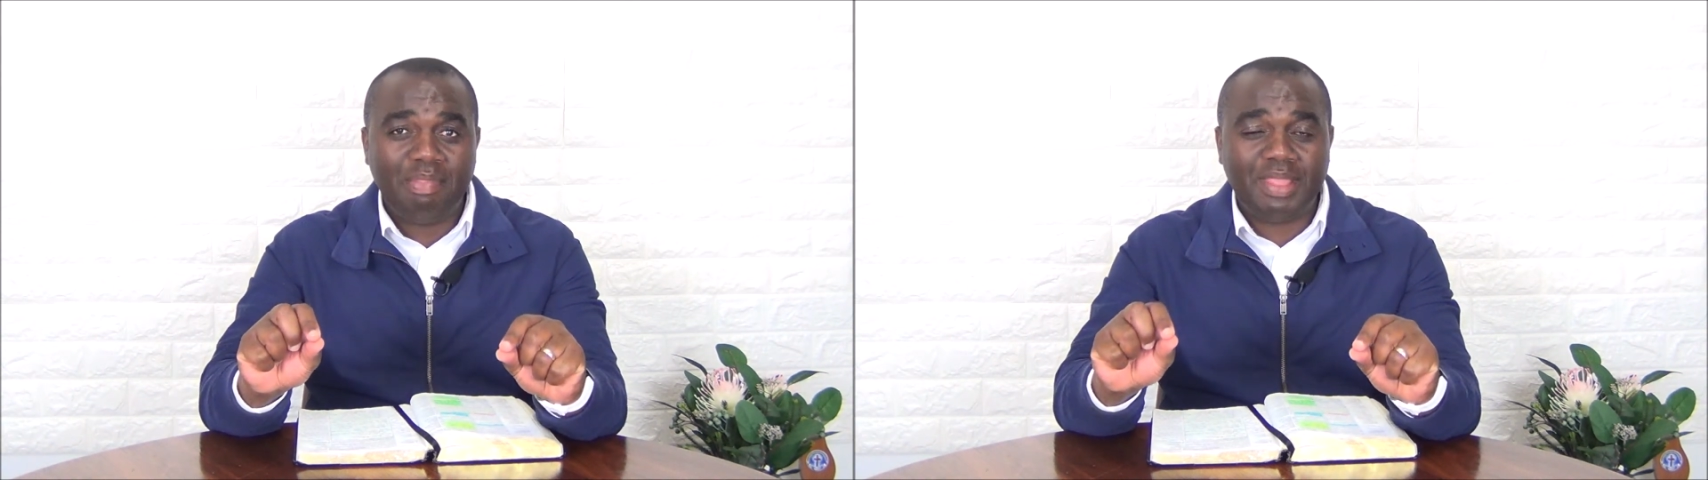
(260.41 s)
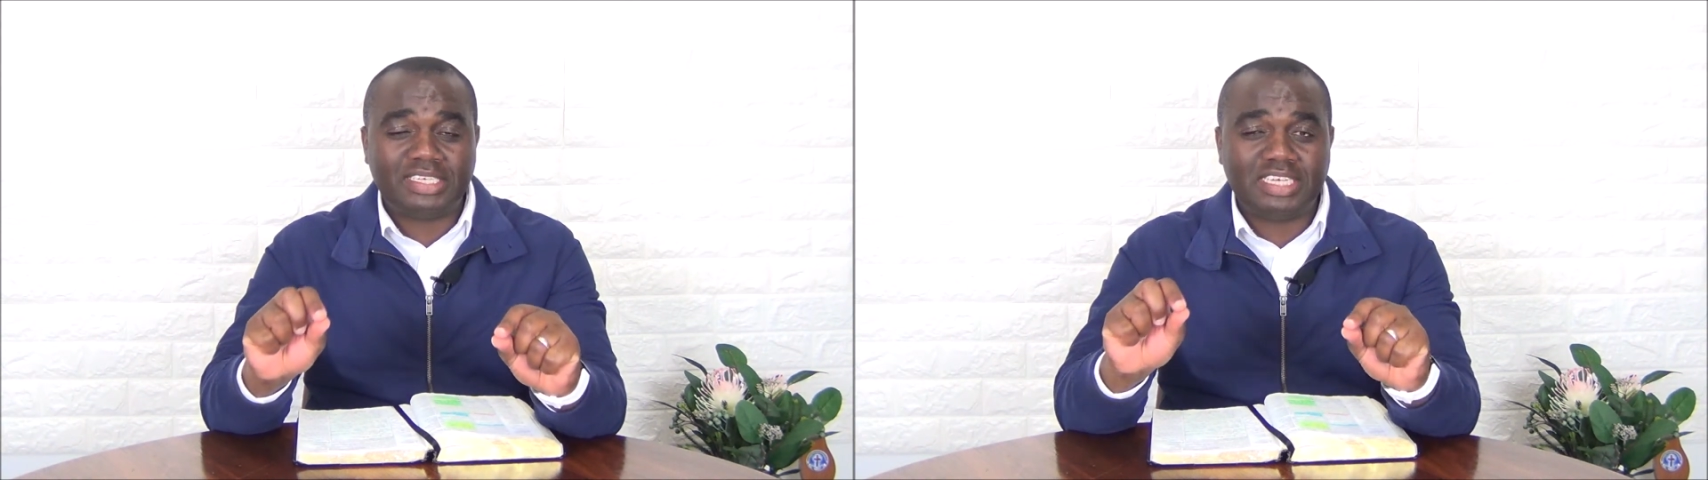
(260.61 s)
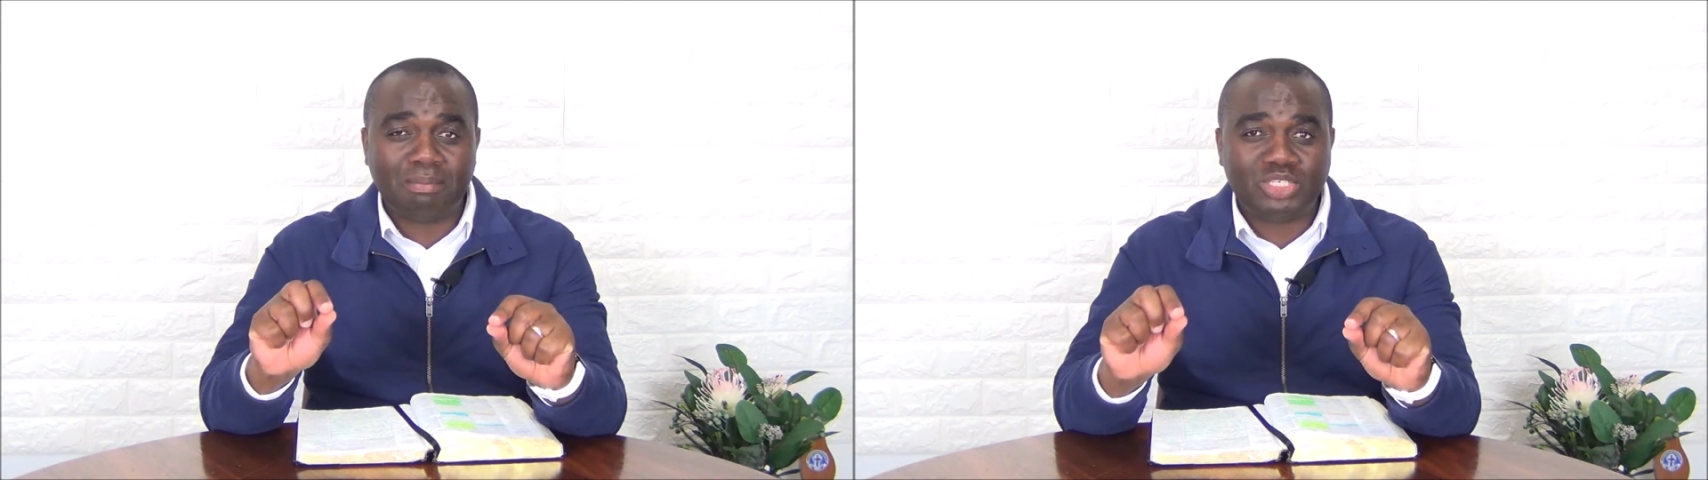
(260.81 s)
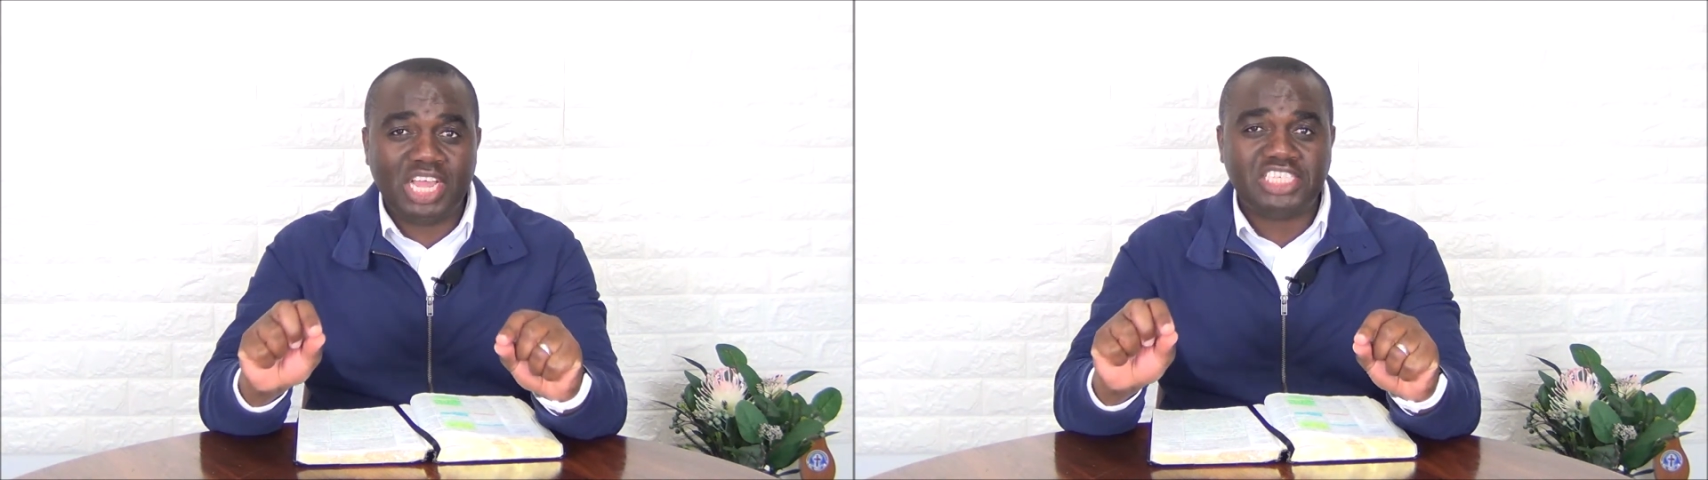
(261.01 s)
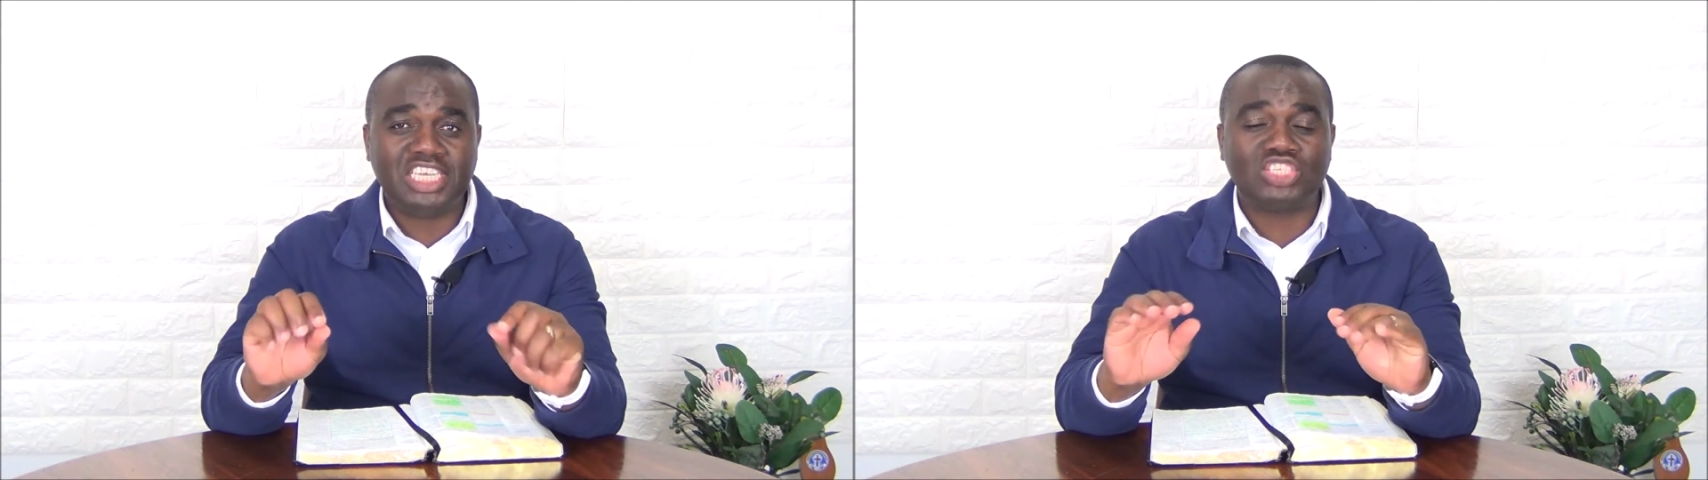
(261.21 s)
the
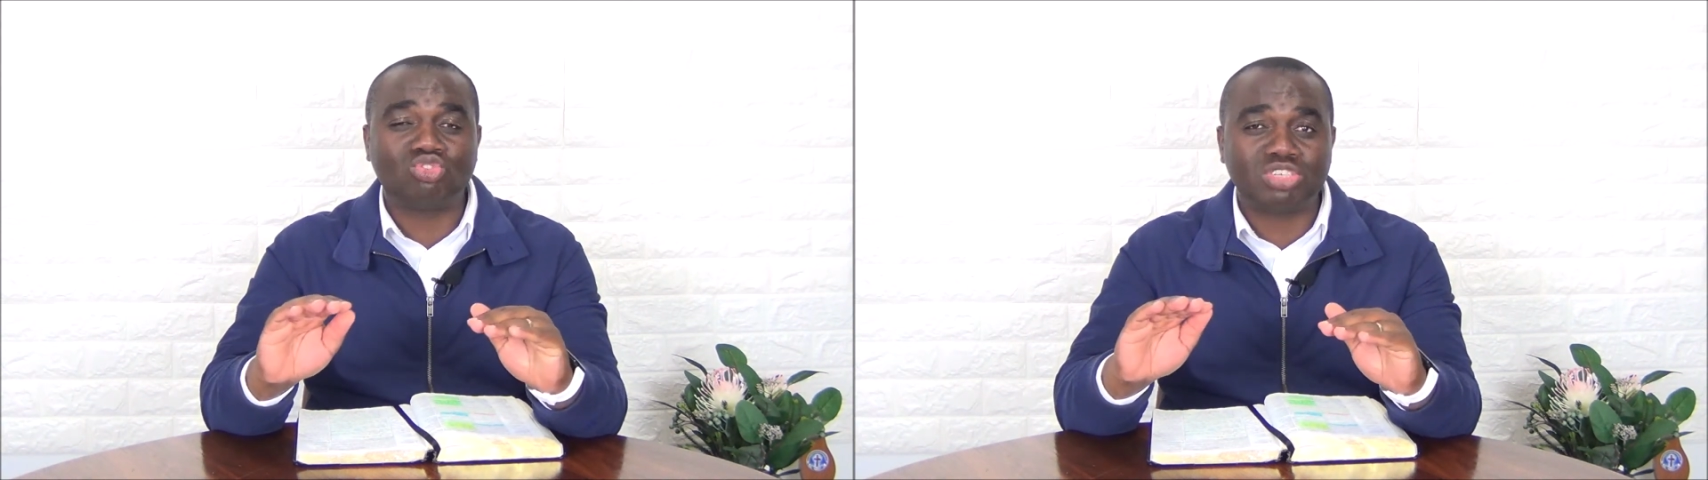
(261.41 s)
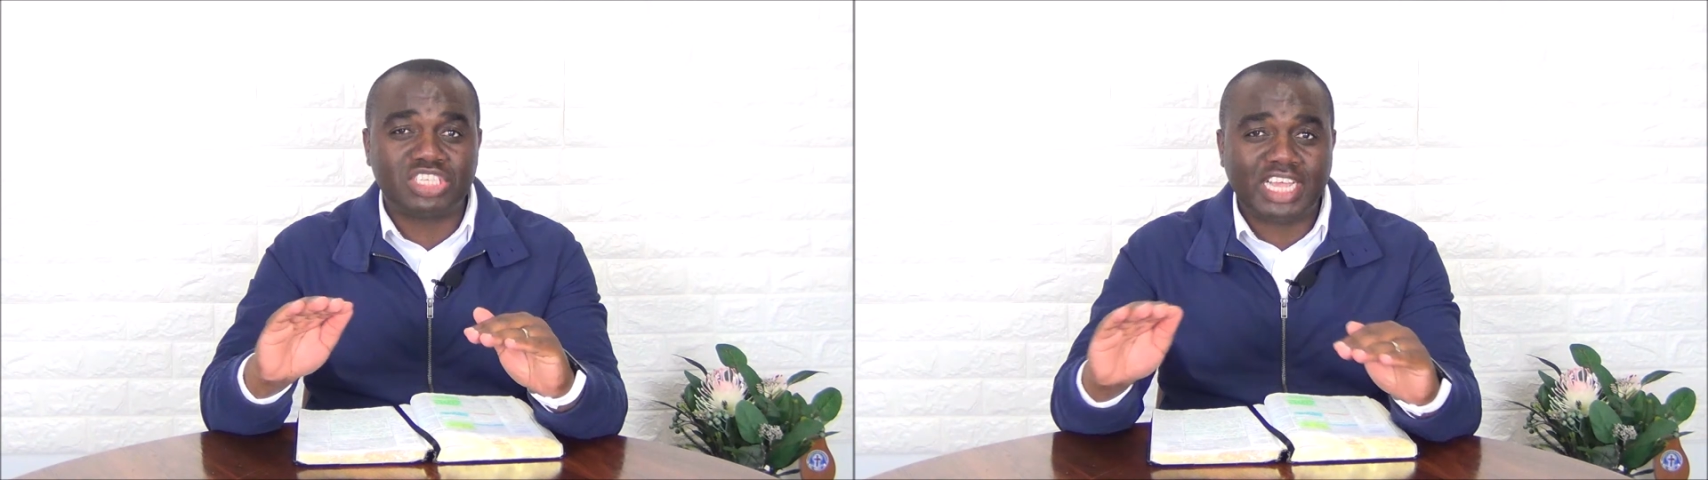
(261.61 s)
temptations to